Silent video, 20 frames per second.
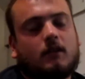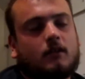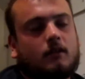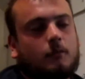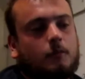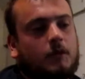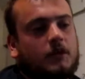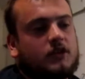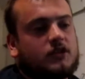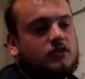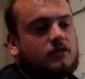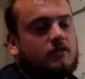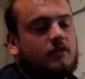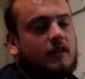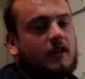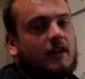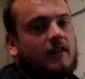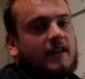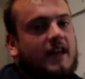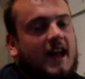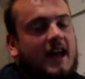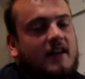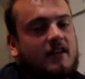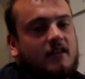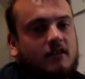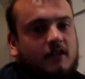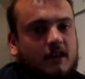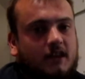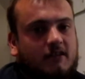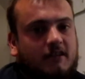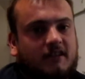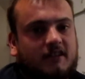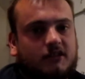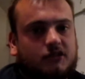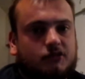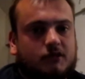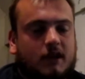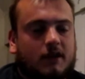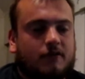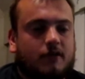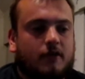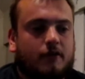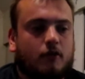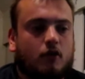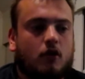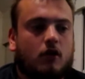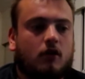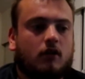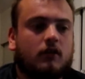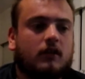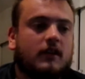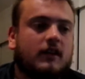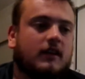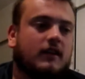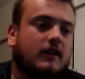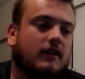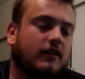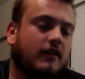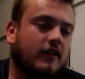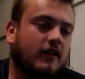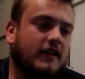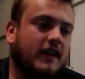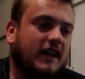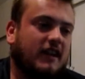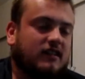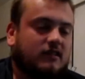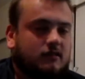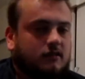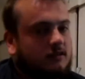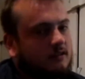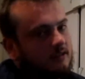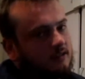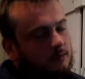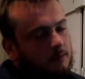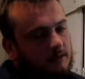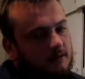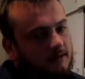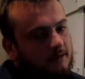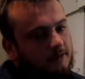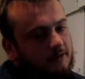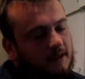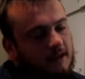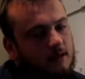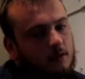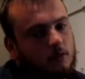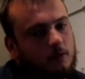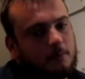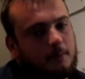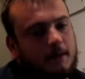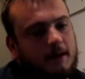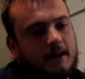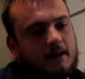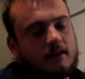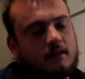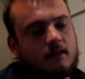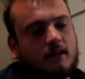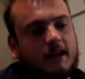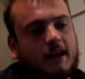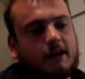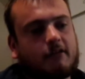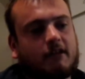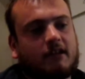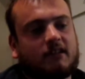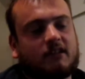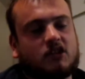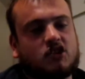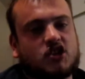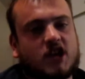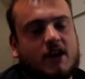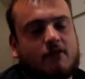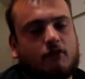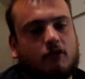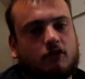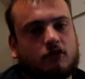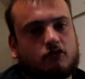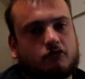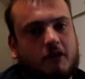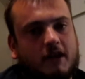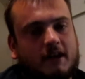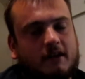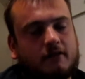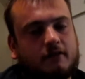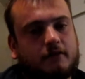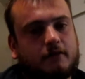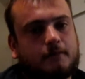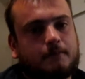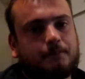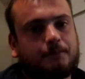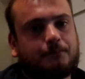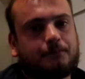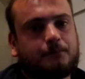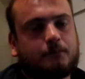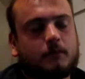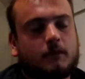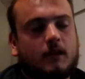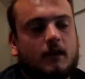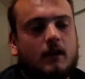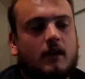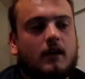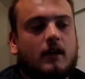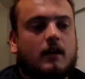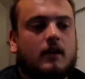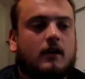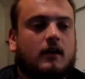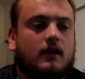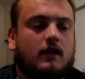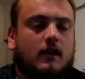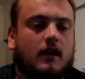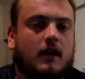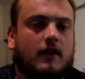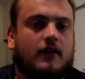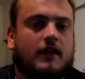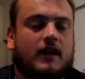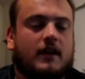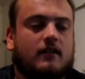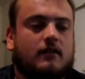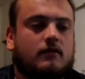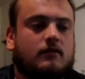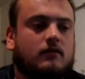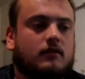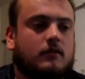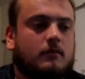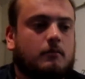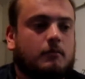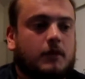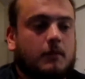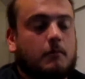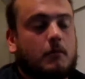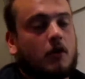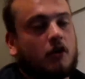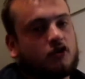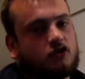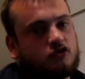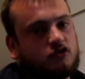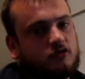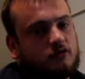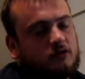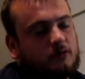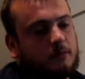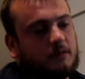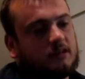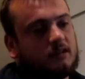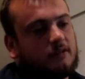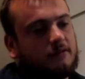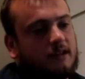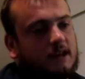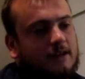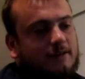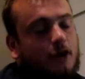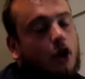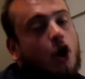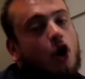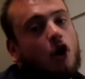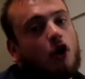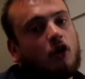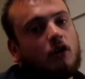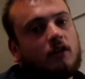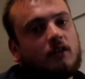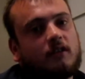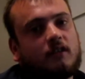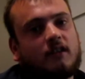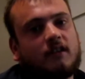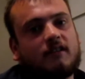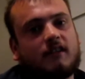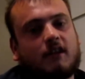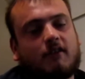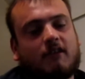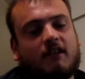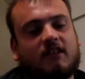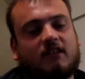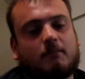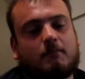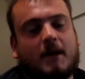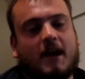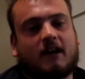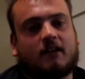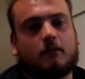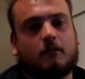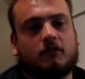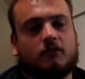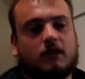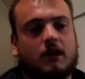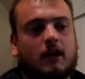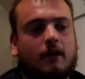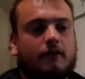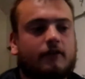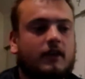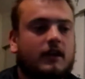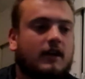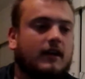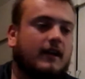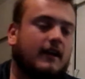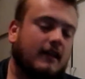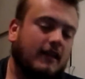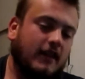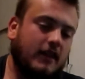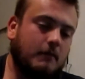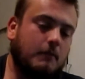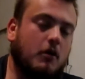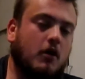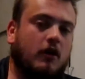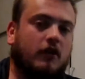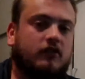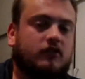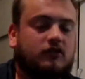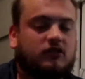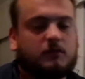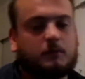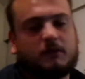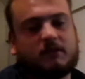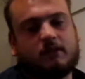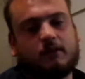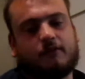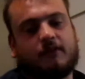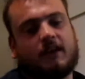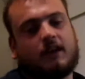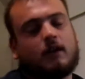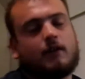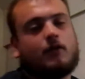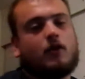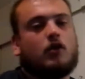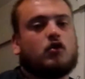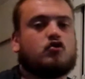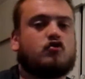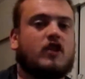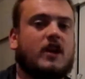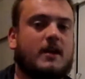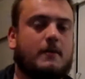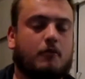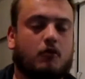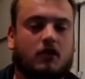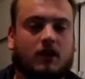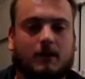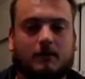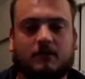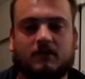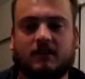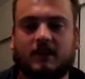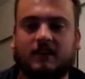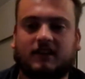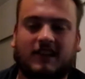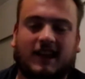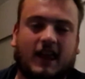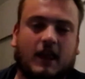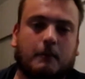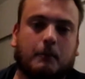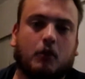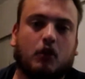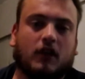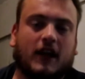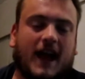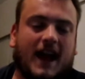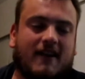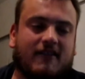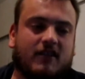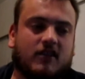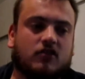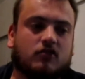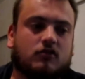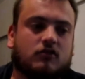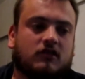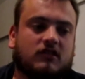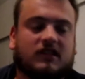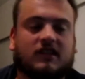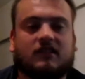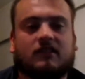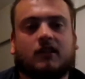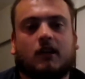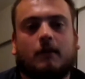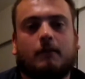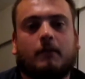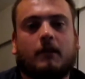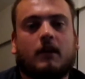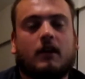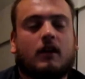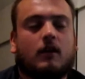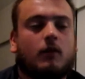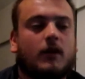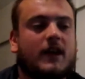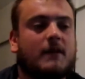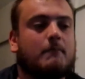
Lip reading: which in the end increases strength overall. And the next specific would be increasing general strength. And then the most specific of all is increasing maximal strength. Like the most specific of all training programs is like the Bulgarian system, where you